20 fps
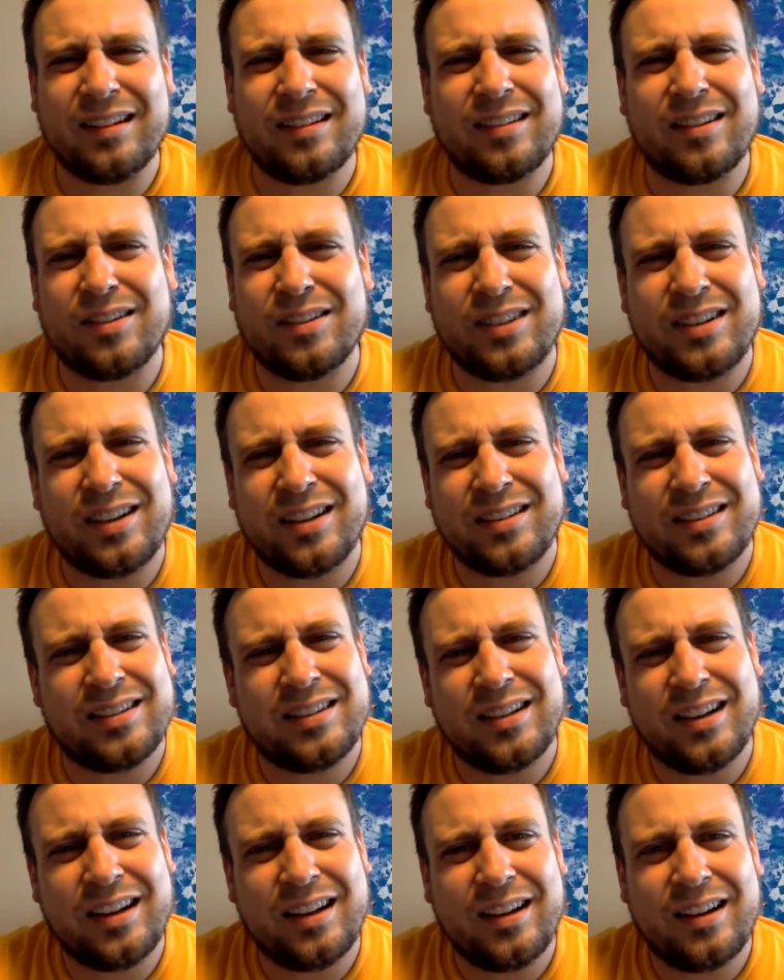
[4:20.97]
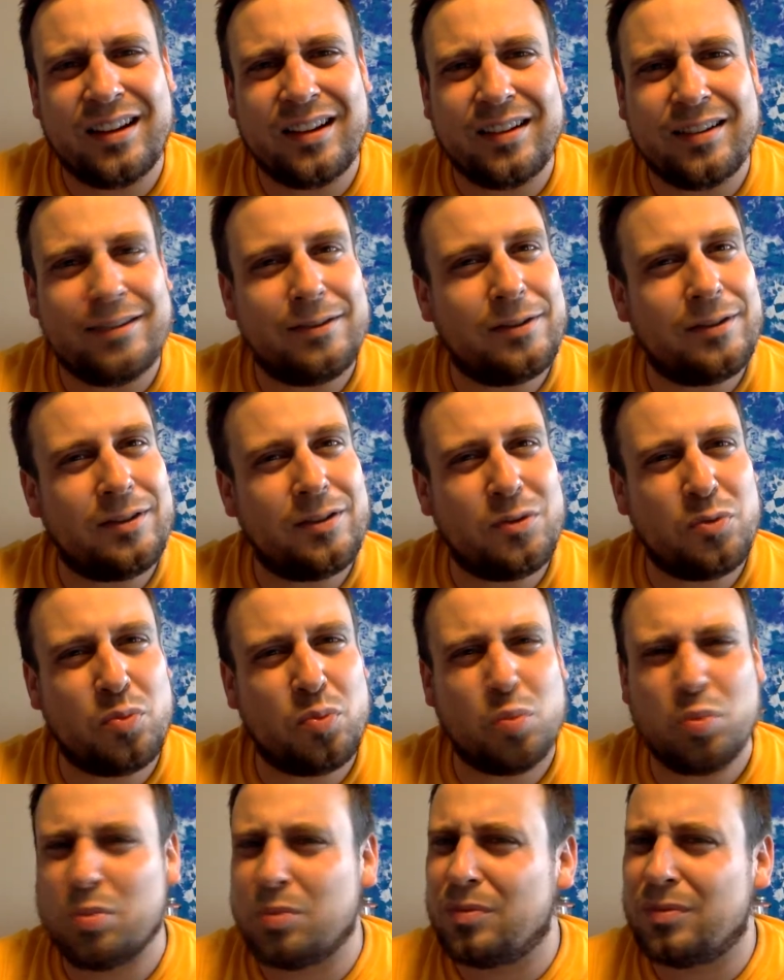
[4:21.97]
as long as he doesn't...
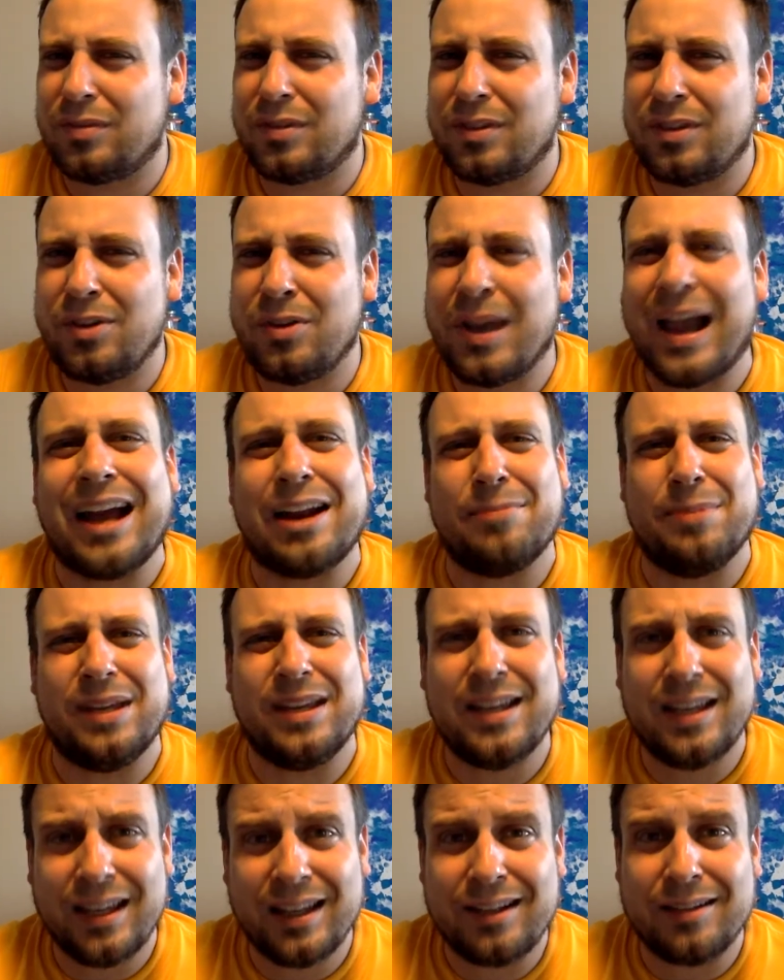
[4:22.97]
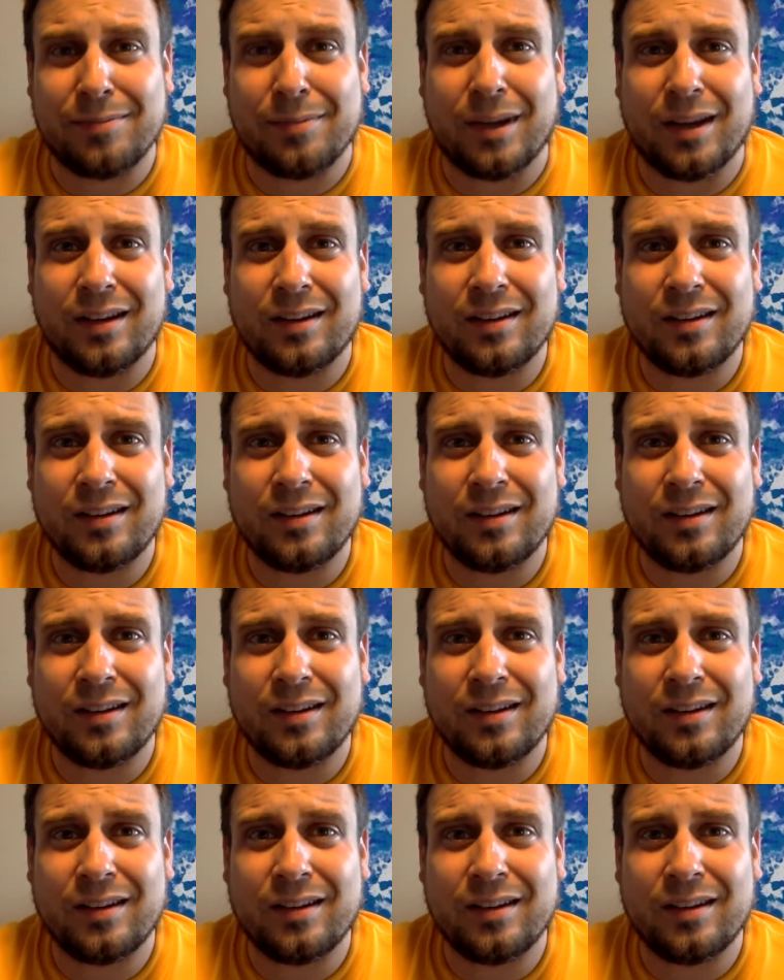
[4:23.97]
You got to be kidding me.